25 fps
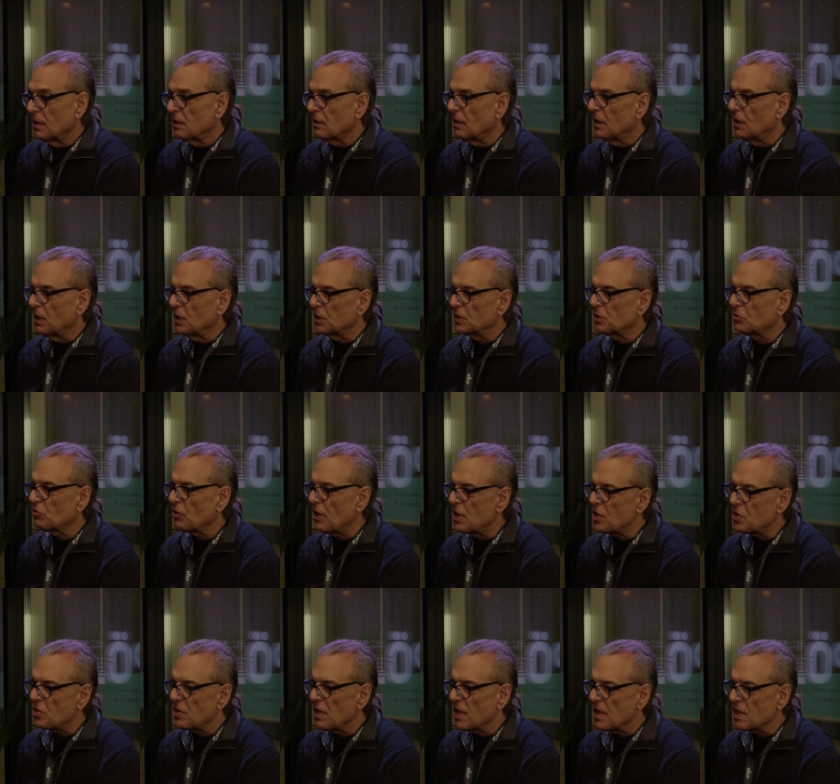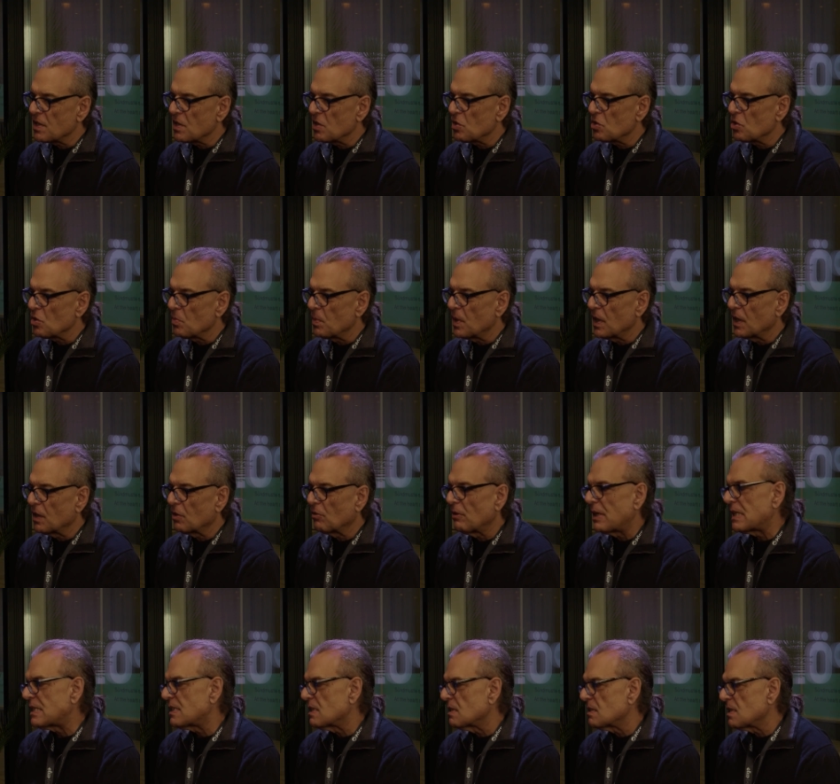Uh, strange things and so many
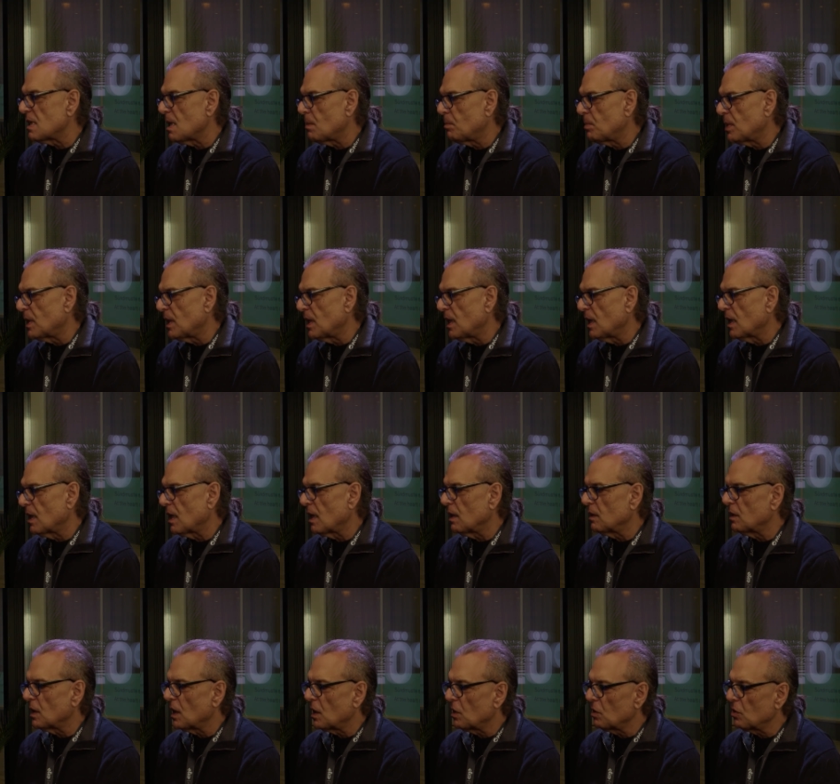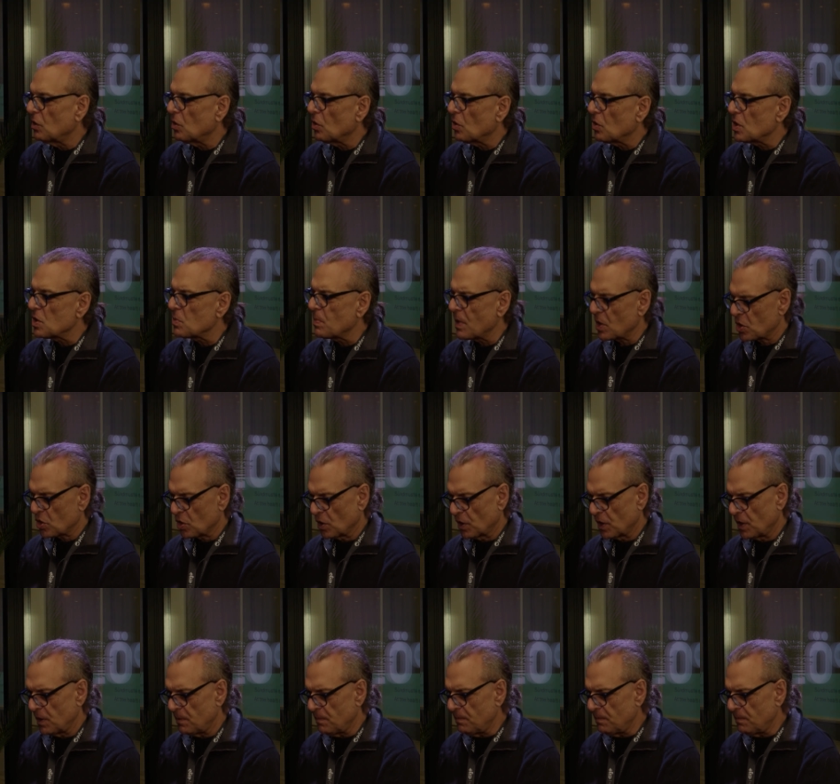crises happening, and then you know, especially